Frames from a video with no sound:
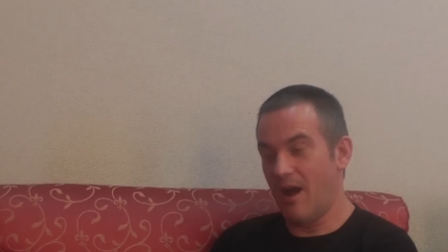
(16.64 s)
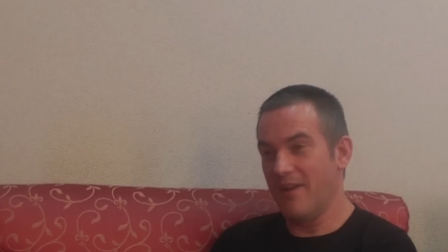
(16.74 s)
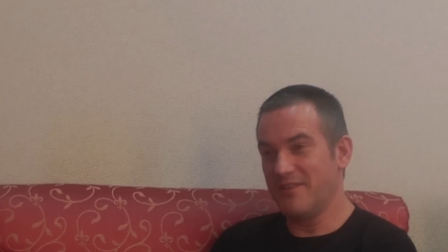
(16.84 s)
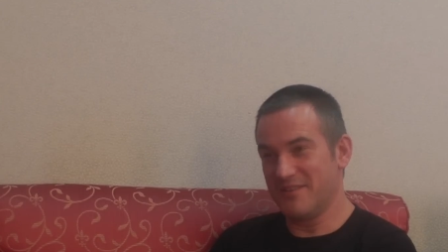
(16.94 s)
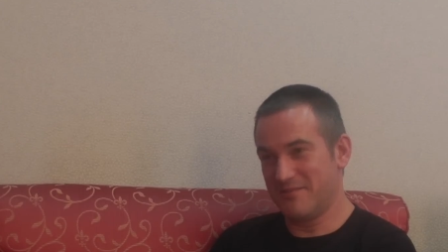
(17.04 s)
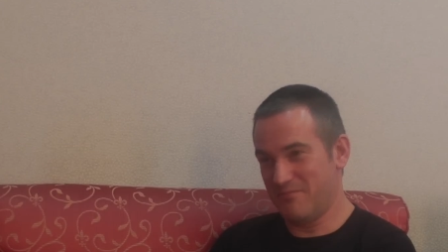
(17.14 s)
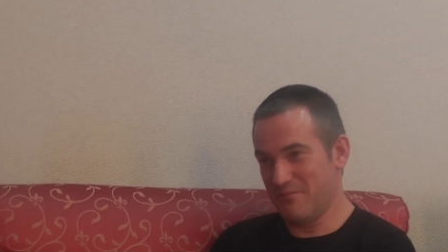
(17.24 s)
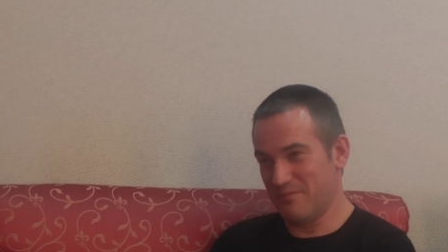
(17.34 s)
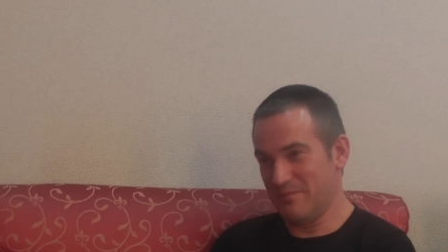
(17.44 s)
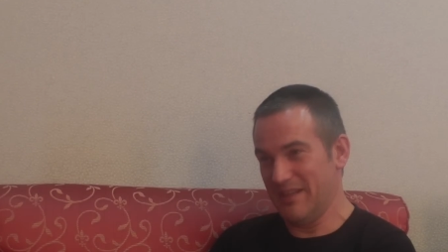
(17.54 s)
I just
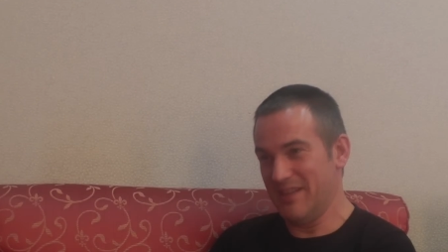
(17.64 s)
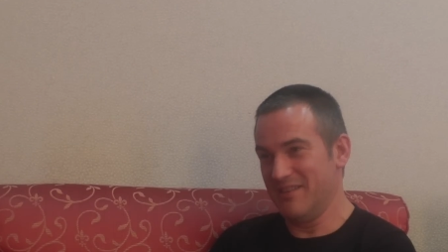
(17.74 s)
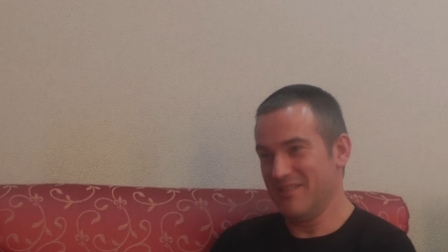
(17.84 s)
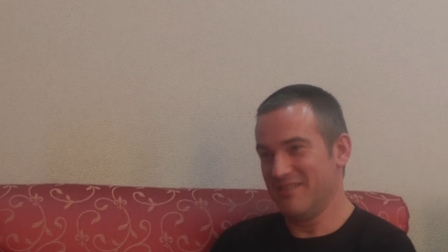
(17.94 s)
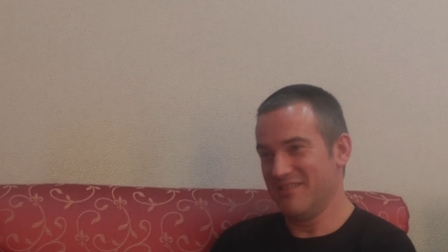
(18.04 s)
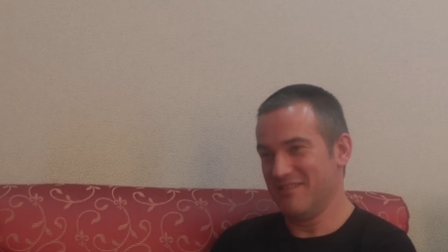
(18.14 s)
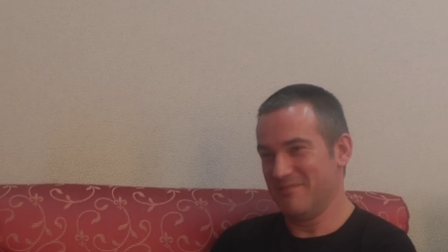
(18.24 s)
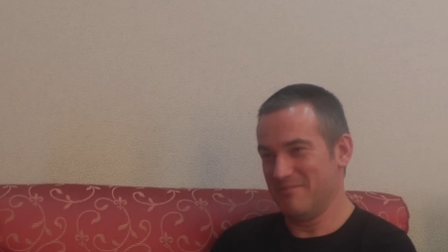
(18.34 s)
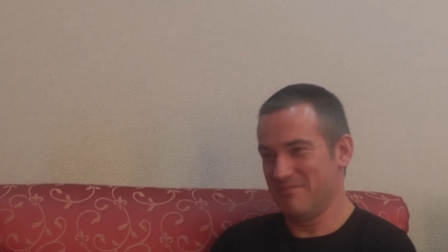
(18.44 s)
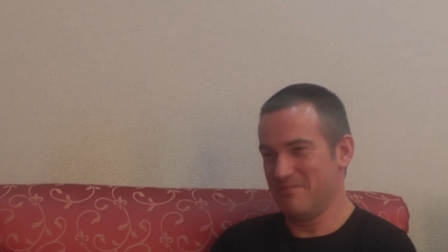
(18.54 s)
probably
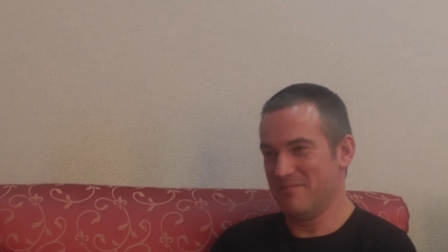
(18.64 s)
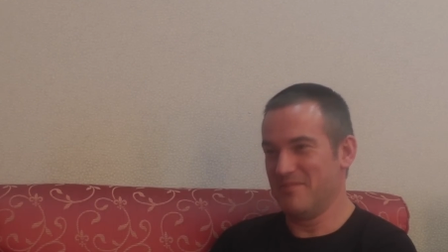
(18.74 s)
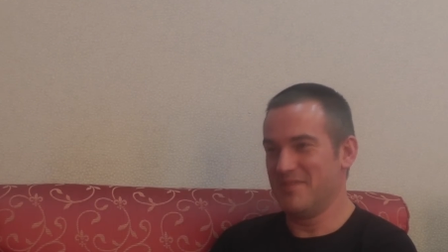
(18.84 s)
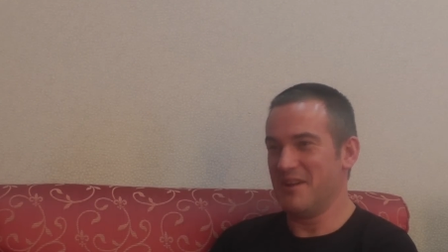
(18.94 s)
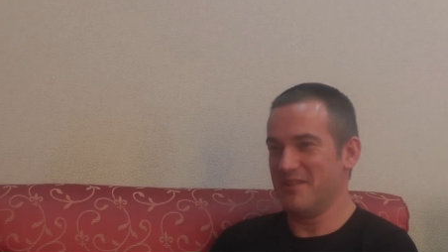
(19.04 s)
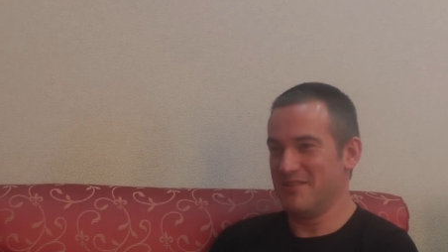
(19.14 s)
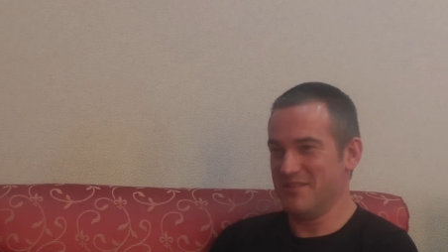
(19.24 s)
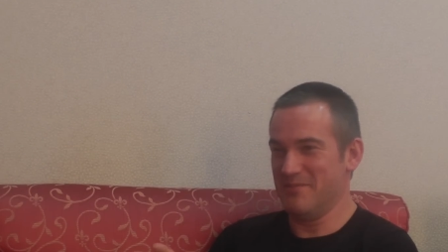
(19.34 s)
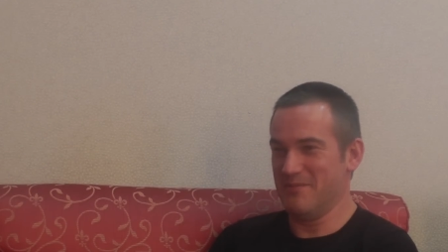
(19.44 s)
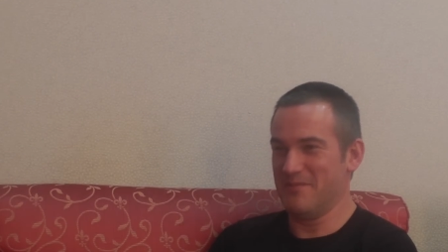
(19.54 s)
touched the
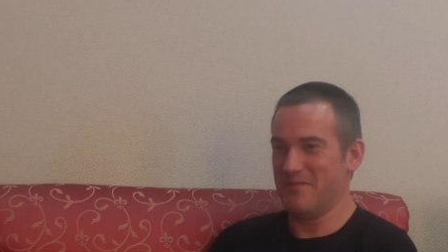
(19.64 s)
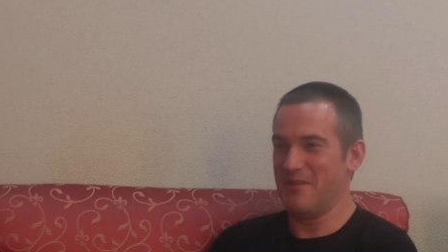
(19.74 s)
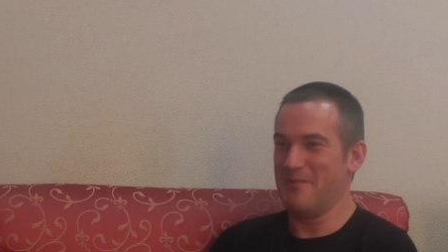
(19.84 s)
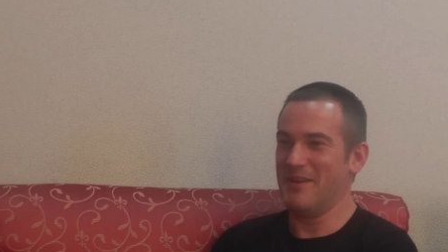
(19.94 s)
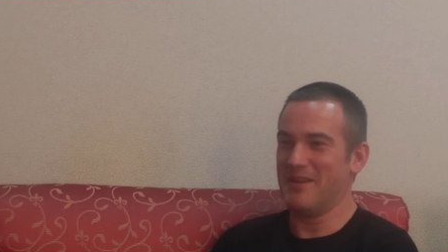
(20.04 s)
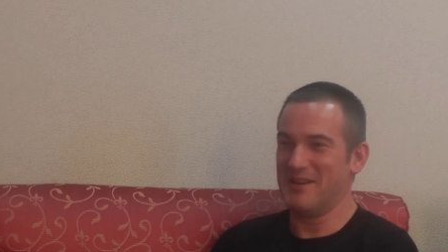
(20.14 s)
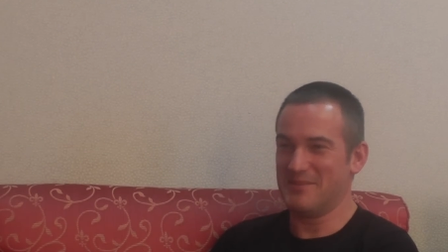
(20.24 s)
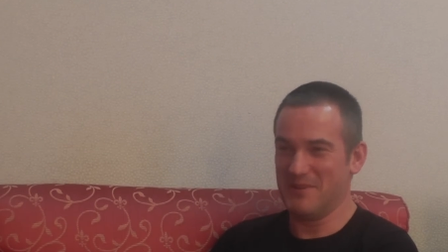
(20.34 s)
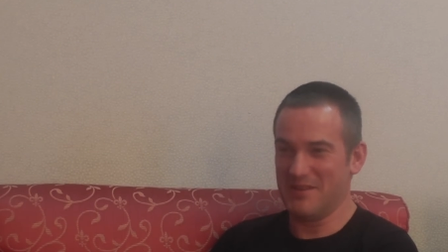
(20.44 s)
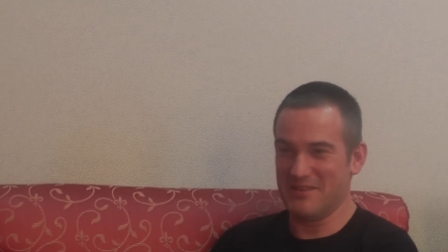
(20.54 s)
tip of a very big
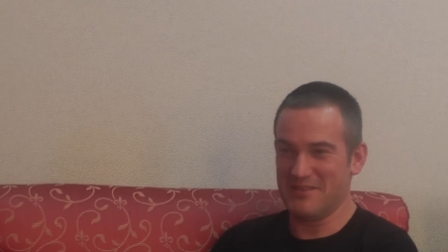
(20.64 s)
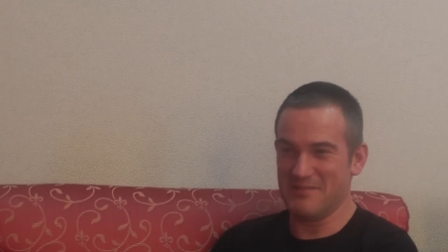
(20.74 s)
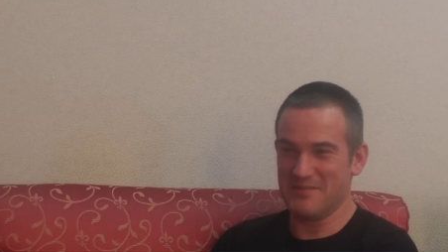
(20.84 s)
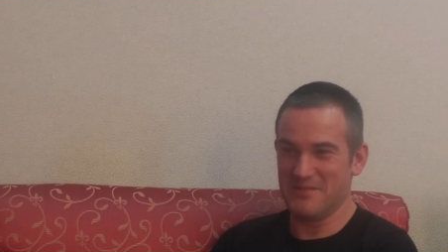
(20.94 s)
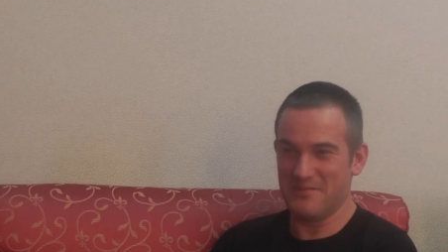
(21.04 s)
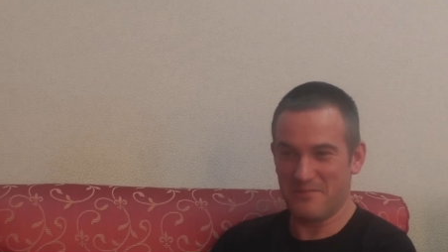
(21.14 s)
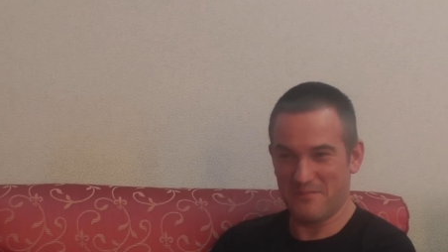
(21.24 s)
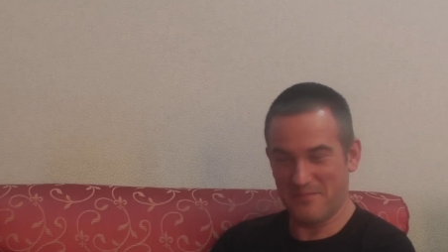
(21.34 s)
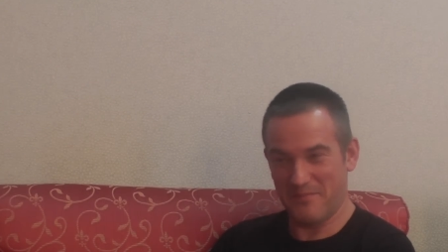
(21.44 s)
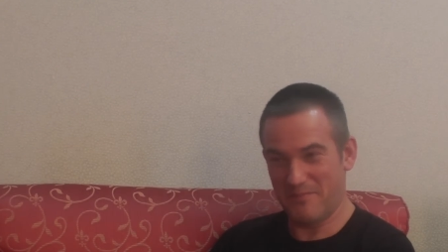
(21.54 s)
iceberg in terms of
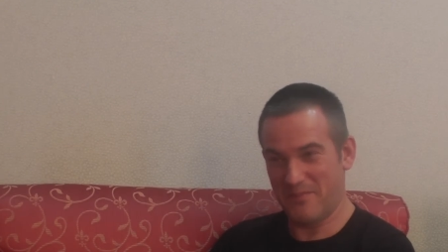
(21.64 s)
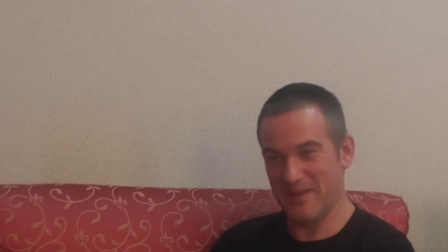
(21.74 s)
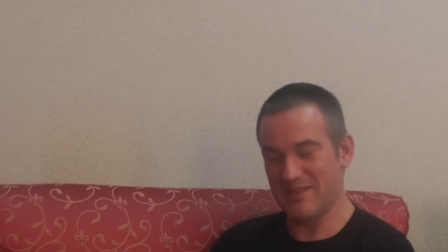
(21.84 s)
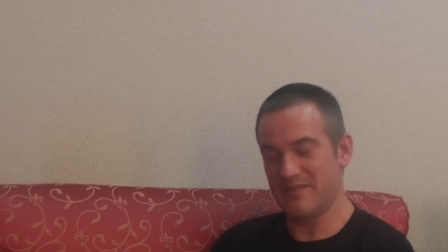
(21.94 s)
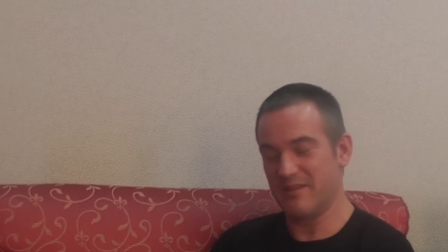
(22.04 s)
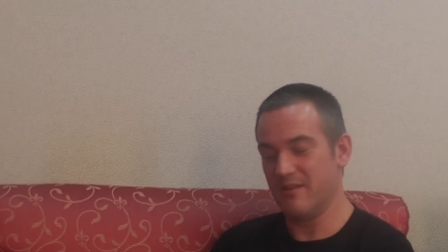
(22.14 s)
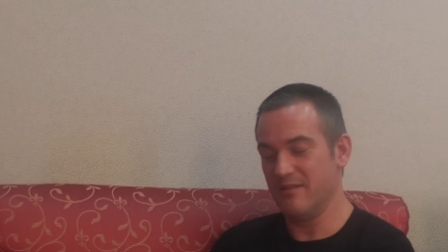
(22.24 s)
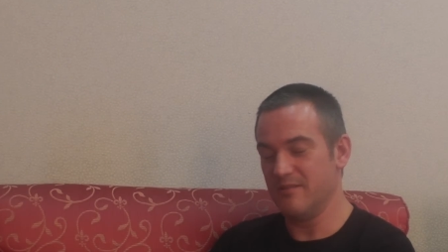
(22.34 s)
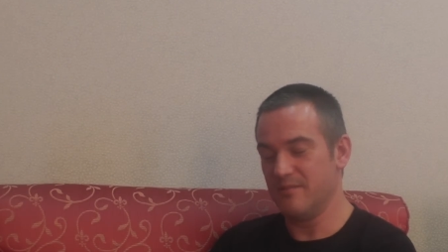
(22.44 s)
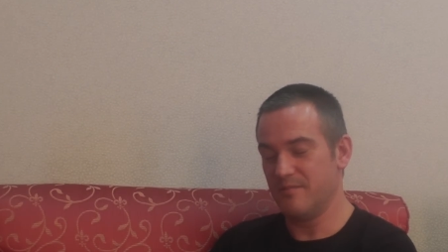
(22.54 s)
things that
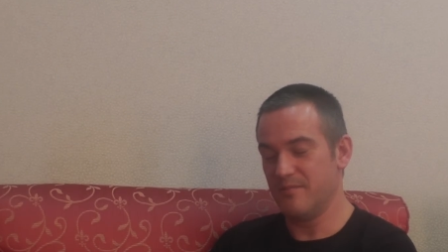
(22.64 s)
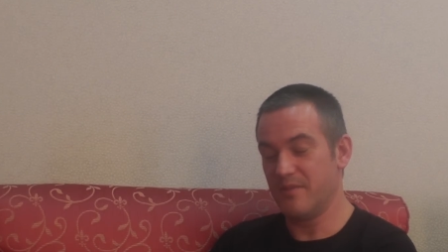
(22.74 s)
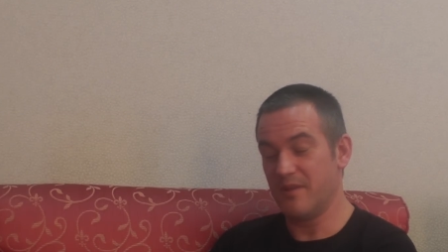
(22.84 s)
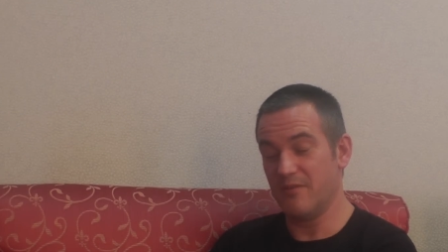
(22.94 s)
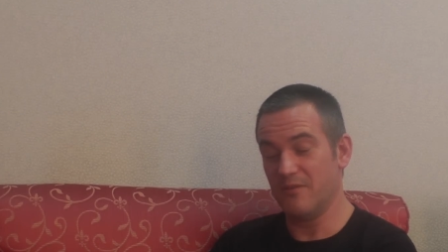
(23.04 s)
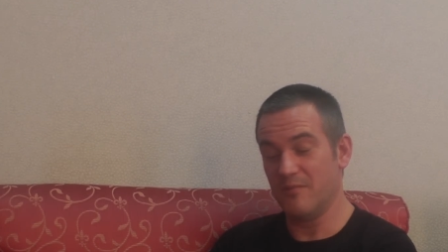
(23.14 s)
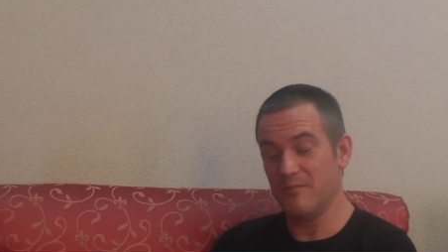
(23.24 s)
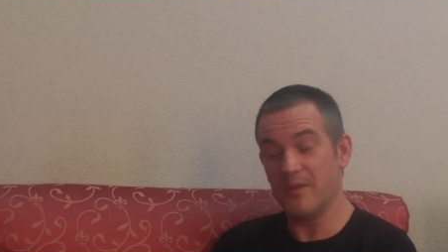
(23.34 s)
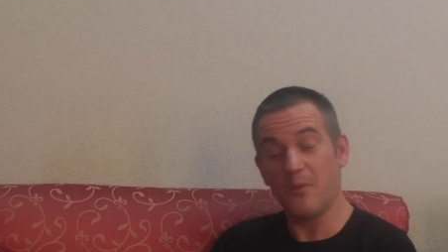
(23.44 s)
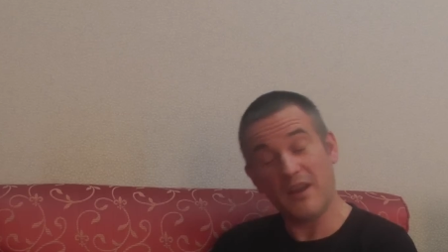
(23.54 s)
go wrong.
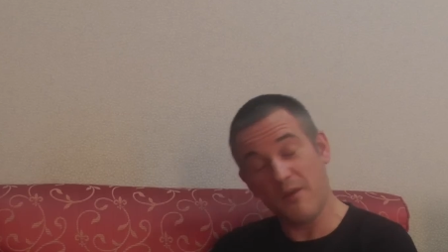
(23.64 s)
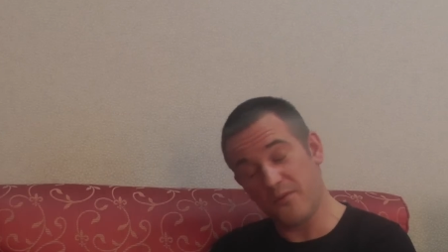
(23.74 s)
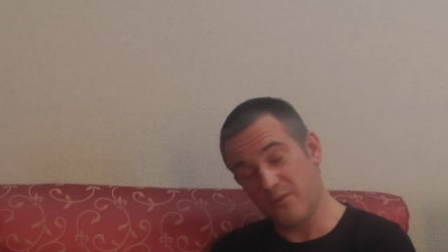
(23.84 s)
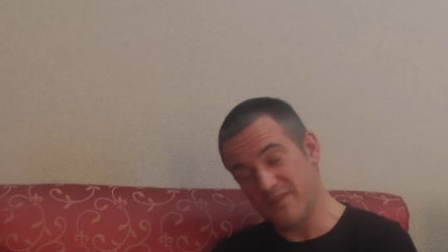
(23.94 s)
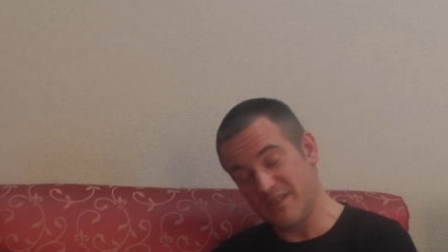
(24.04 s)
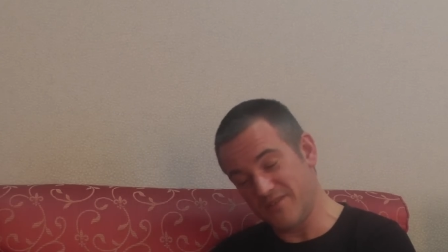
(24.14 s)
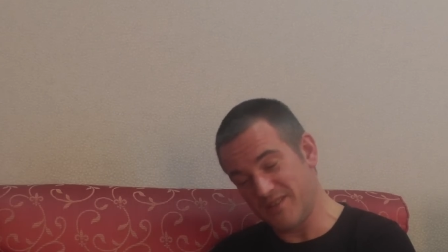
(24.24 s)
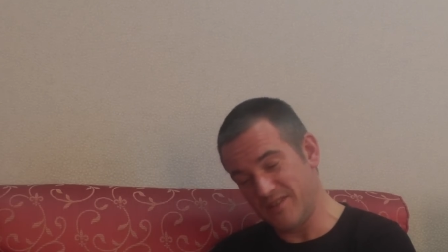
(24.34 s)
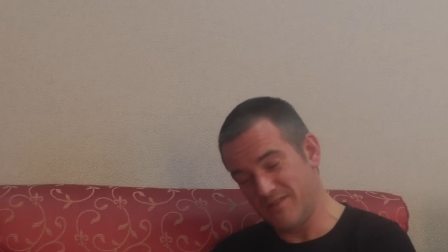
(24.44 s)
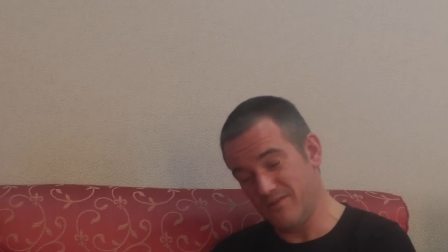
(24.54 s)
But the one I thought was
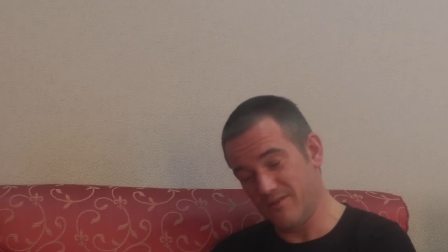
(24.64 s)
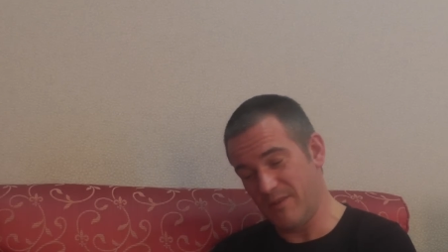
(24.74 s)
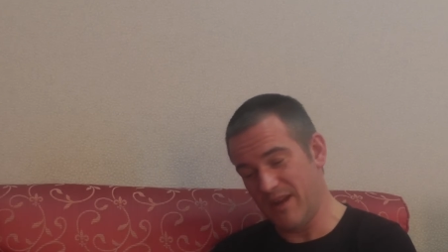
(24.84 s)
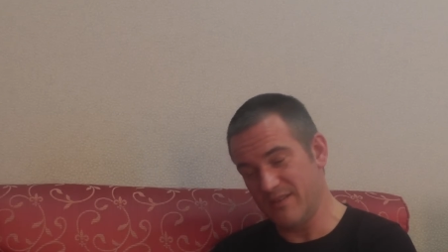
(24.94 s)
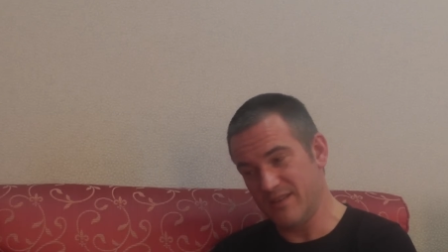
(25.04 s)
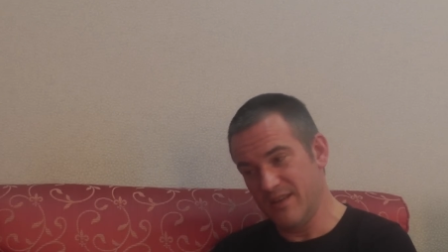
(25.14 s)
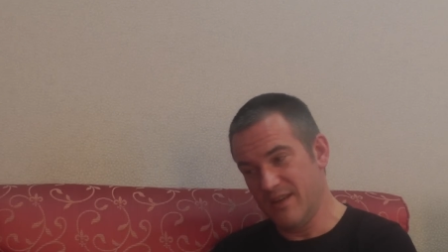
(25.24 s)
interesting to talk about